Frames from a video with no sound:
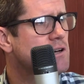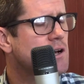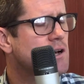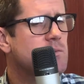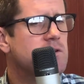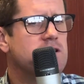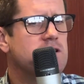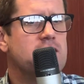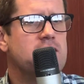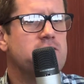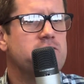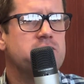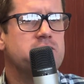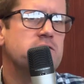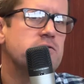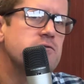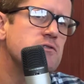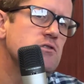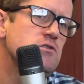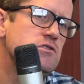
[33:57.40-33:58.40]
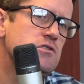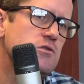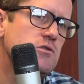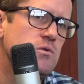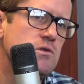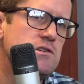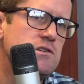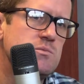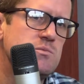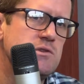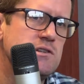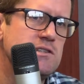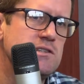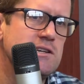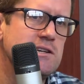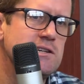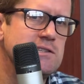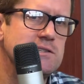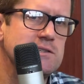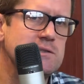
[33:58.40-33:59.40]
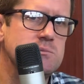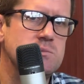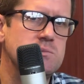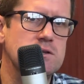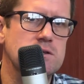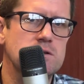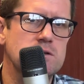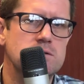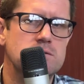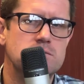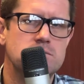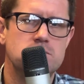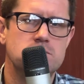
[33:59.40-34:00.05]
I mean, if the future was predictable,